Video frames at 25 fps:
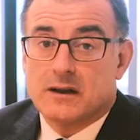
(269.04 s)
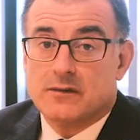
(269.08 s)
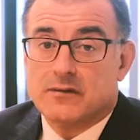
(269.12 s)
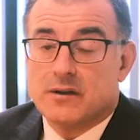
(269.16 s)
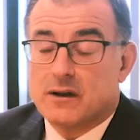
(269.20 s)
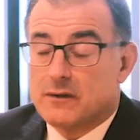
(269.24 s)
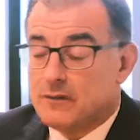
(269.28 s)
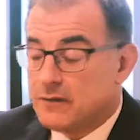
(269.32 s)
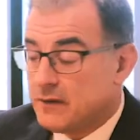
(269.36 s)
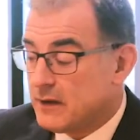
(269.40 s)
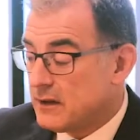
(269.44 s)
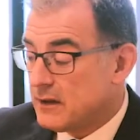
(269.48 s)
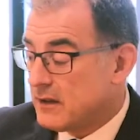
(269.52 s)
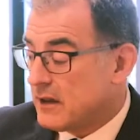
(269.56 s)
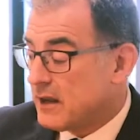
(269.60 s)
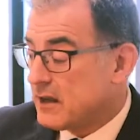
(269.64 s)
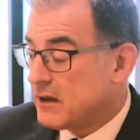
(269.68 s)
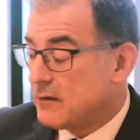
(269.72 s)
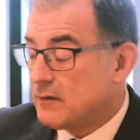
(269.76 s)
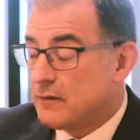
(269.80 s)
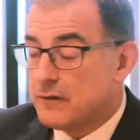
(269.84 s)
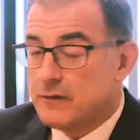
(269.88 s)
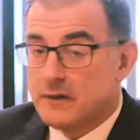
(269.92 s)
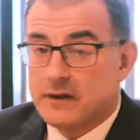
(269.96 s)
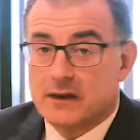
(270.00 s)
If they feel they
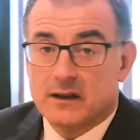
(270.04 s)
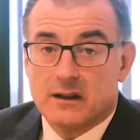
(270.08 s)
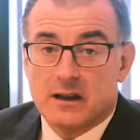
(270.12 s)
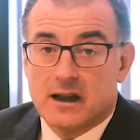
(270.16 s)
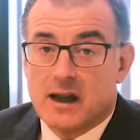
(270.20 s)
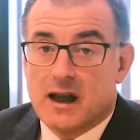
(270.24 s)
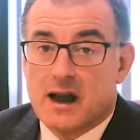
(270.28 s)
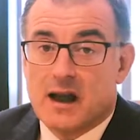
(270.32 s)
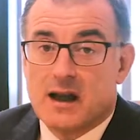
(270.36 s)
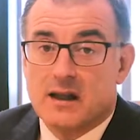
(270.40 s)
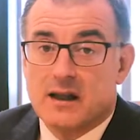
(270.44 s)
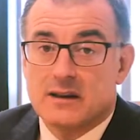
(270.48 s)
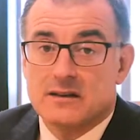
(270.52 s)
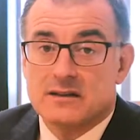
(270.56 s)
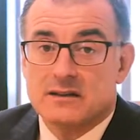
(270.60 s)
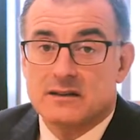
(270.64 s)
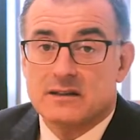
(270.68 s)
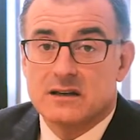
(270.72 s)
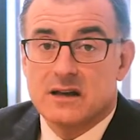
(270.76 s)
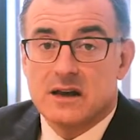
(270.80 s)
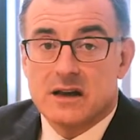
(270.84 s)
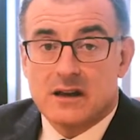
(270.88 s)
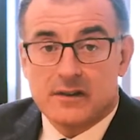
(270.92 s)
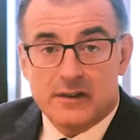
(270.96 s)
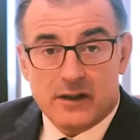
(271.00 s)
can feel their
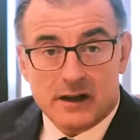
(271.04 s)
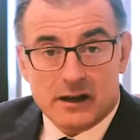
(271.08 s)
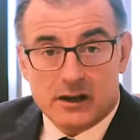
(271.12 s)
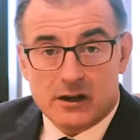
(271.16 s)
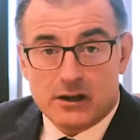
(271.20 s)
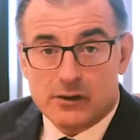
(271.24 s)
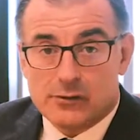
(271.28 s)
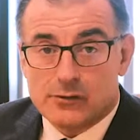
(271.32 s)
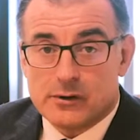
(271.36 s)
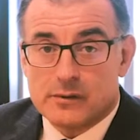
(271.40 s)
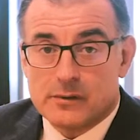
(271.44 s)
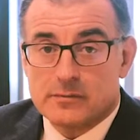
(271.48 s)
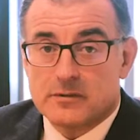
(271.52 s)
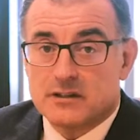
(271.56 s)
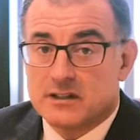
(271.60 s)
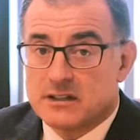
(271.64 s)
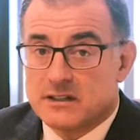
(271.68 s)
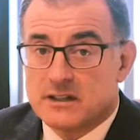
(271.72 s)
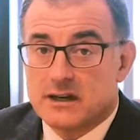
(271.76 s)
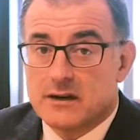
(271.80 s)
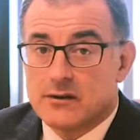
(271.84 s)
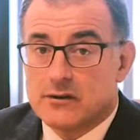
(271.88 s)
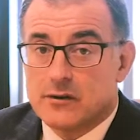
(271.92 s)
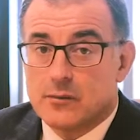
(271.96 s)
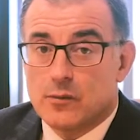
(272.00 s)
hands, they can grip the
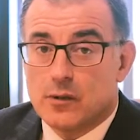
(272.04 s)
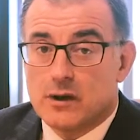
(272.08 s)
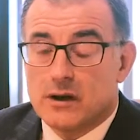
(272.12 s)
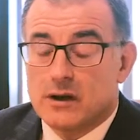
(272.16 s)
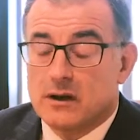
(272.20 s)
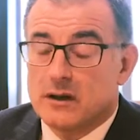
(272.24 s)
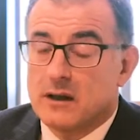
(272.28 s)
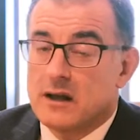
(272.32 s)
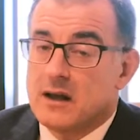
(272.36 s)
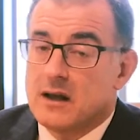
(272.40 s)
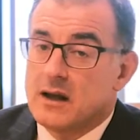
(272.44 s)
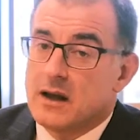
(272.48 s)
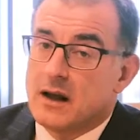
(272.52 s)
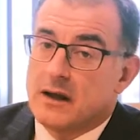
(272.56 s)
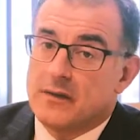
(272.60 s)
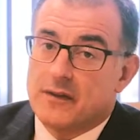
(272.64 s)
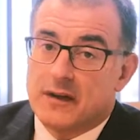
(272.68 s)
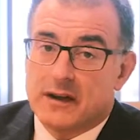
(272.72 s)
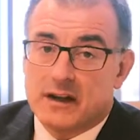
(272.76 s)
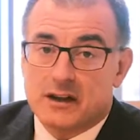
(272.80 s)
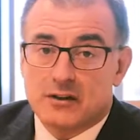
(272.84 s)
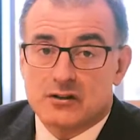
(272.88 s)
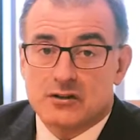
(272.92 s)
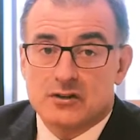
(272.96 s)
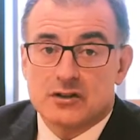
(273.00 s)
steering wheel, and
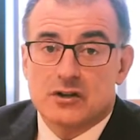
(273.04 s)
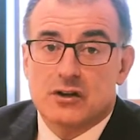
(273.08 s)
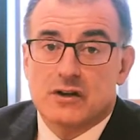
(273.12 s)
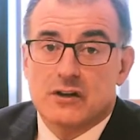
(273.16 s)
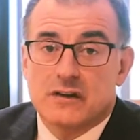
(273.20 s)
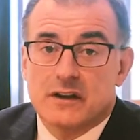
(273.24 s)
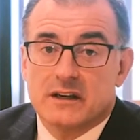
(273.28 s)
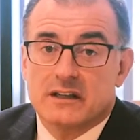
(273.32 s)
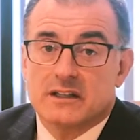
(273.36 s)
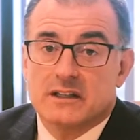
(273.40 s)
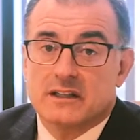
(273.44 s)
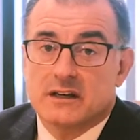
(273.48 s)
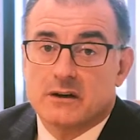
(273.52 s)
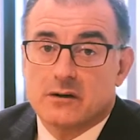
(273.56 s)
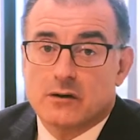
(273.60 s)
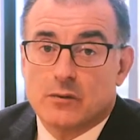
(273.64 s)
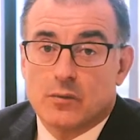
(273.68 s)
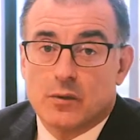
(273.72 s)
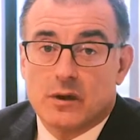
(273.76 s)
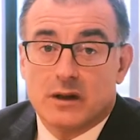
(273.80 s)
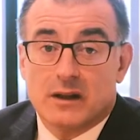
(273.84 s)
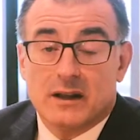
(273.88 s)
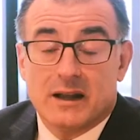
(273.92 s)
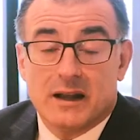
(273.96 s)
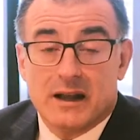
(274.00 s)
they can turn their
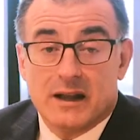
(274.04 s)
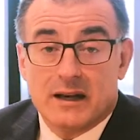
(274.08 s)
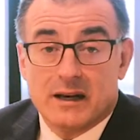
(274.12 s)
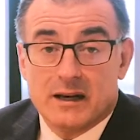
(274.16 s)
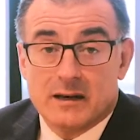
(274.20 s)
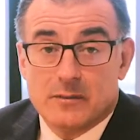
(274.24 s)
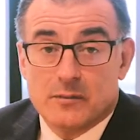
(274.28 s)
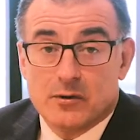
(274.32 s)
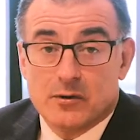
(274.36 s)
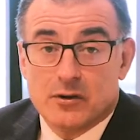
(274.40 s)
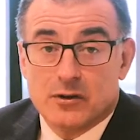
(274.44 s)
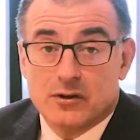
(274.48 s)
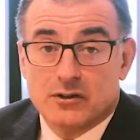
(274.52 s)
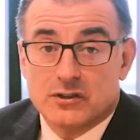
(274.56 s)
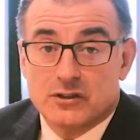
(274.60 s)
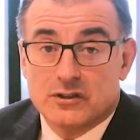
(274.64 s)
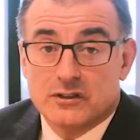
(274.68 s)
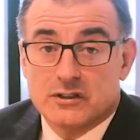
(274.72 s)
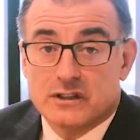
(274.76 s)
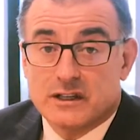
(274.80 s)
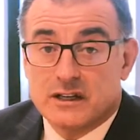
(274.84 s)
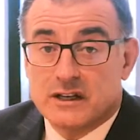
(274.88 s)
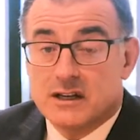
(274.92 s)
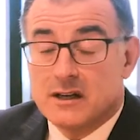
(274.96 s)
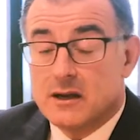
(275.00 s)
steering wheel in an
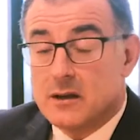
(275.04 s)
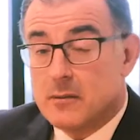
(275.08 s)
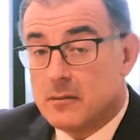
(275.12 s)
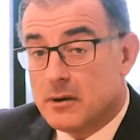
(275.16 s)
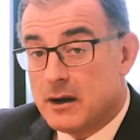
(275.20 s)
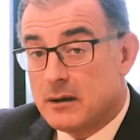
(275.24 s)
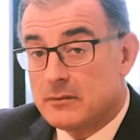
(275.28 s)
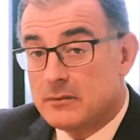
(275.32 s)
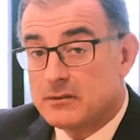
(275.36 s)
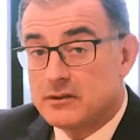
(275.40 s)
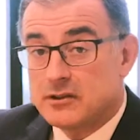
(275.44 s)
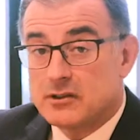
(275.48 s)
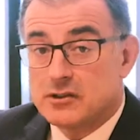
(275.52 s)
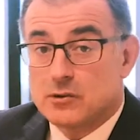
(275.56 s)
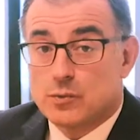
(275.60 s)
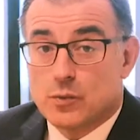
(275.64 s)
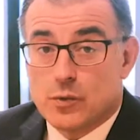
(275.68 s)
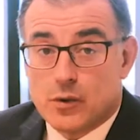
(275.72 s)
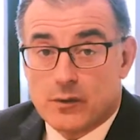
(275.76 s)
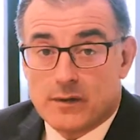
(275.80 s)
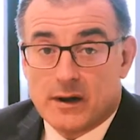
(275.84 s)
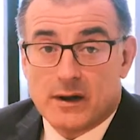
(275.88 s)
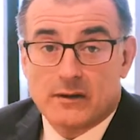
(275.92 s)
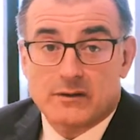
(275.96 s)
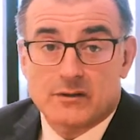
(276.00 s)
emergency, perhaps to
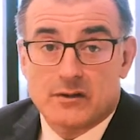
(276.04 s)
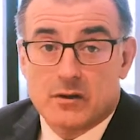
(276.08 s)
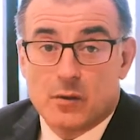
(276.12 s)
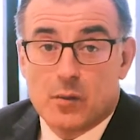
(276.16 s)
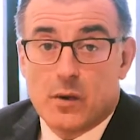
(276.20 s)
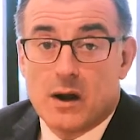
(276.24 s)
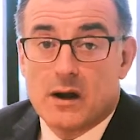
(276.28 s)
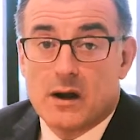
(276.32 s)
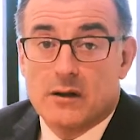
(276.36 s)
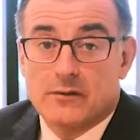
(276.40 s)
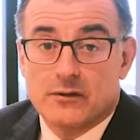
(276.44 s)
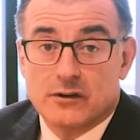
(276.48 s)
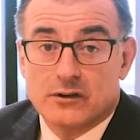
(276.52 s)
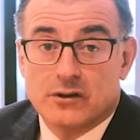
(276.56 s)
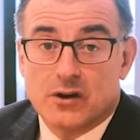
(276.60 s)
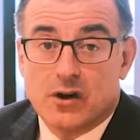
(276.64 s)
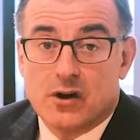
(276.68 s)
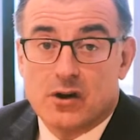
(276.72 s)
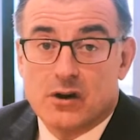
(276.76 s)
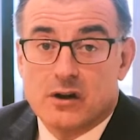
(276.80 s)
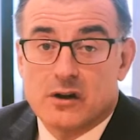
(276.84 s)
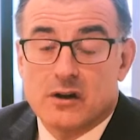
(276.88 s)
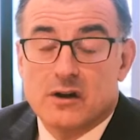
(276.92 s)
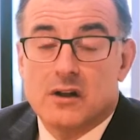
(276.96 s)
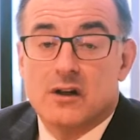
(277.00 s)
swerve out of the way of a
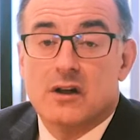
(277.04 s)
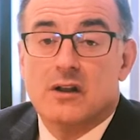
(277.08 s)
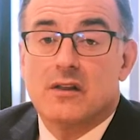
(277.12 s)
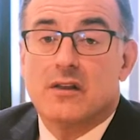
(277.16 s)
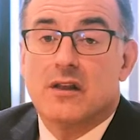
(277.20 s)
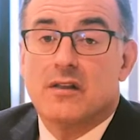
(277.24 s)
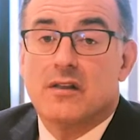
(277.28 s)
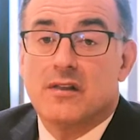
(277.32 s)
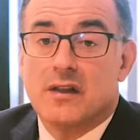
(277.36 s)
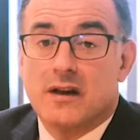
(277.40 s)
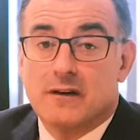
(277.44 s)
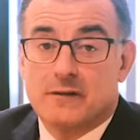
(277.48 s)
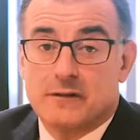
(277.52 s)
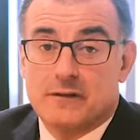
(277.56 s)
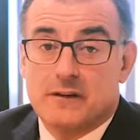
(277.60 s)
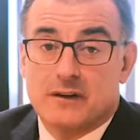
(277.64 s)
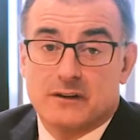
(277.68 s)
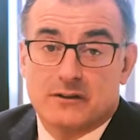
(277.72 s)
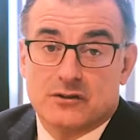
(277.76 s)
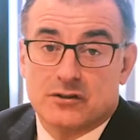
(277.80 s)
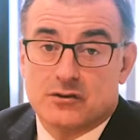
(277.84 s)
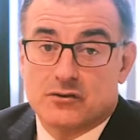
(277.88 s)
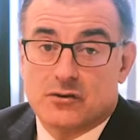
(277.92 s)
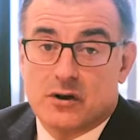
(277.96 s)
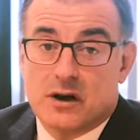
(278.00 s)
dog, then they're
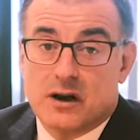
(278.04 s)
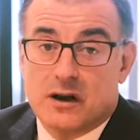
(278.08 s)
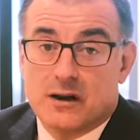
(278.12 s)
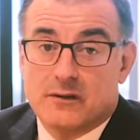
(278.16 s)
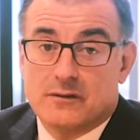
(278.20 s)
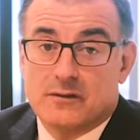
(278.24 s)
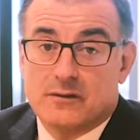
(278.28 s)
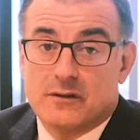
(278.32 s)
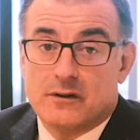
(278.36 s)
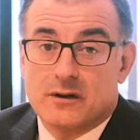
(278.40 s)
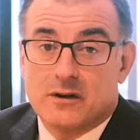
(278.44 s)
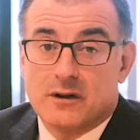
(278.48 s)
fit to drive.